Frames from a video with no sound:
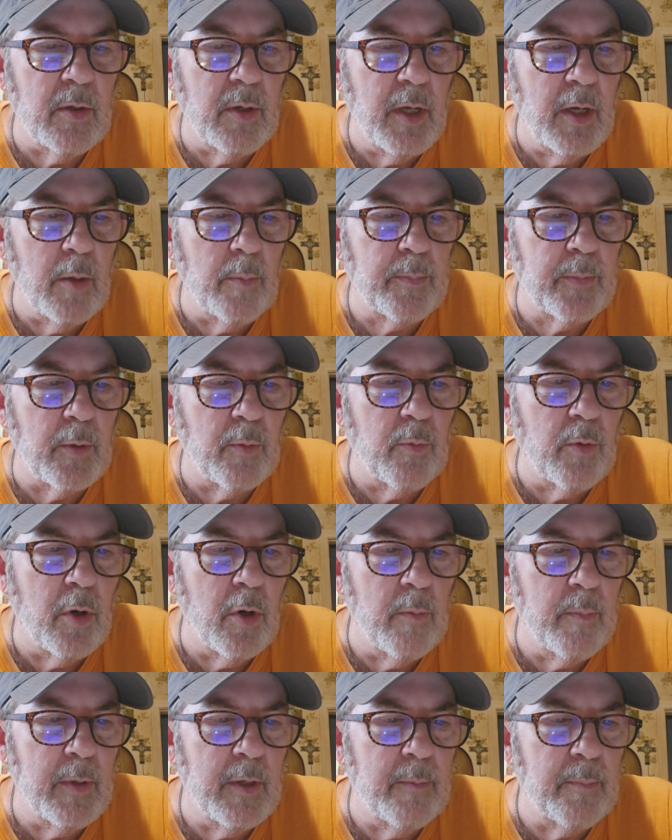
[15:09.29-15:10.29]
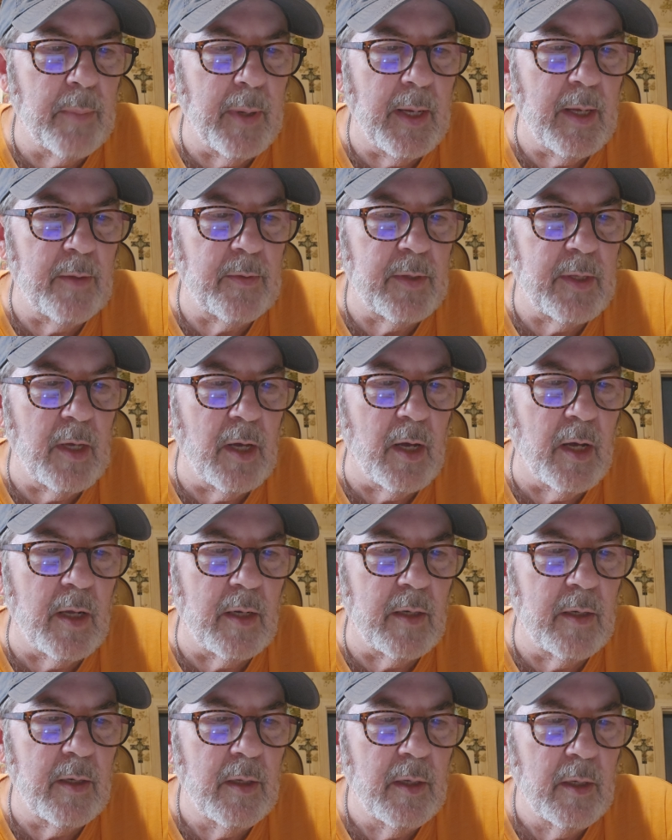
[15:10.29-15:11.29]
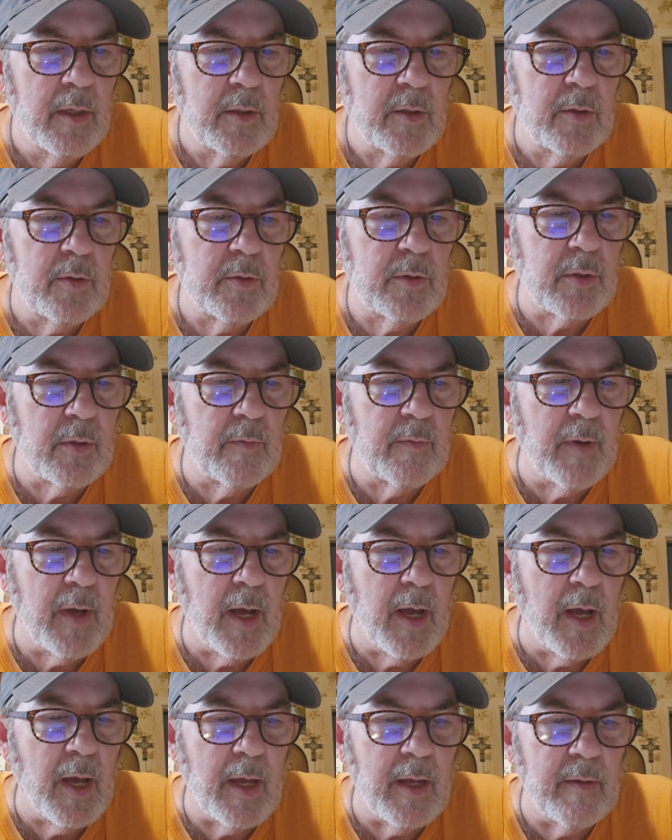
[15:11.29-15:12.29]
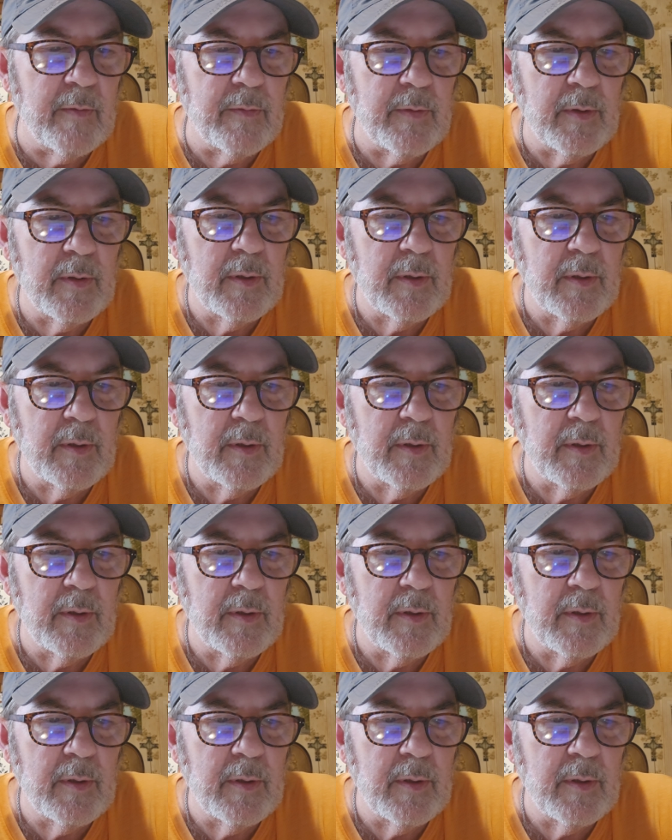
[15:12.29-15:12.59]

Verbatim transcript: helped the Roman Pantheon to survive?